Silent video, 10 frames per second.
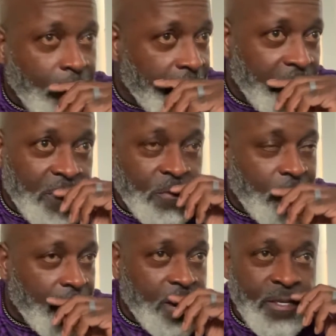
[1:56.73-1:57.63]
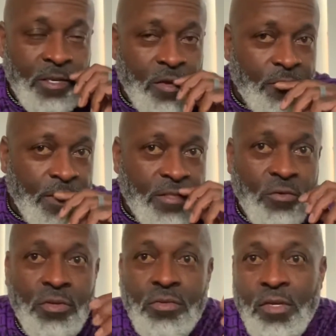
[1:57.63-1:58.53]
You can't,
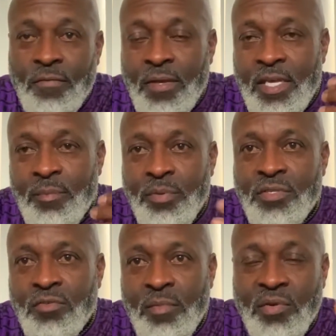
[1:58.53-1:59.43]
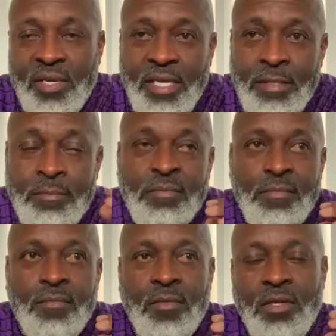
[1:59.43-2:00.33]
if they keep pitching you middle in,
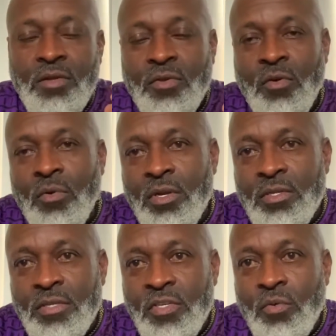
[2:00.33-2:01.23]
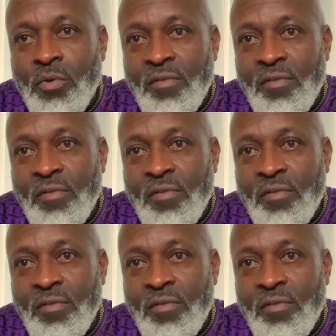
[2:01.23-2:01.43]
you don't want to